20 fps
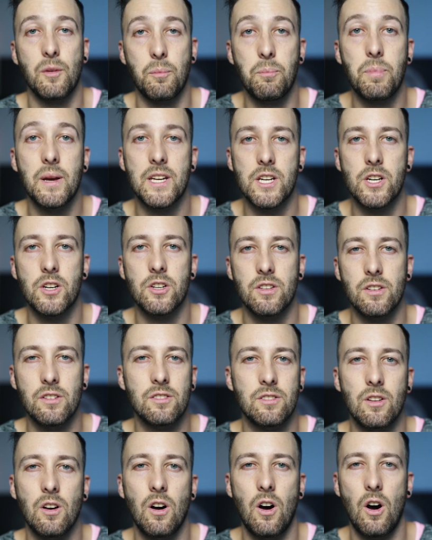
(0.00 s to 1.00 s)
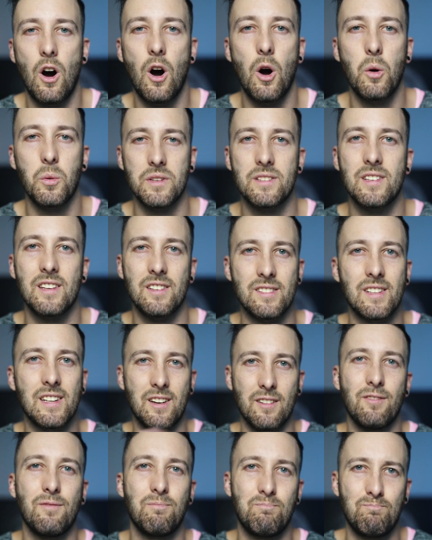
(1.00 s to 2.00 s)
of the picture just always has
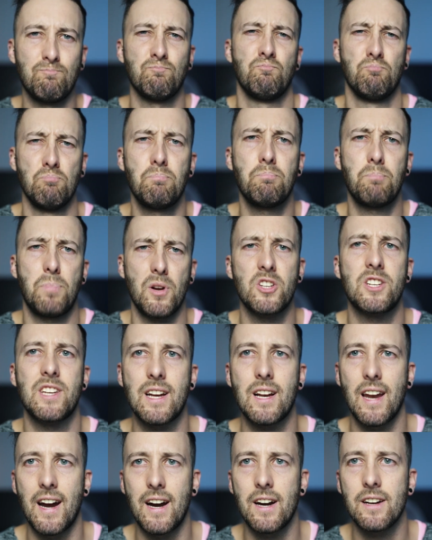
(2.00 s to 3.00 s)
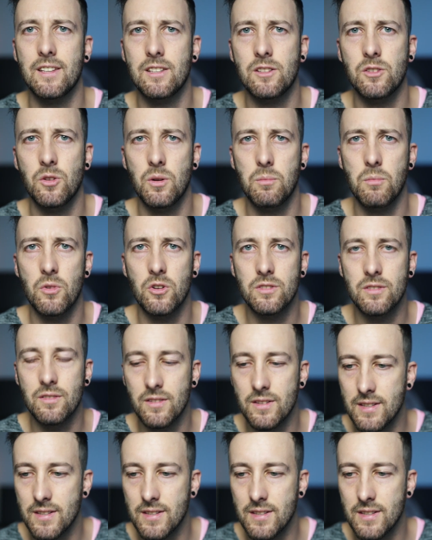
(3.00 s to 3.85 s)
like a punchy clarity to it most of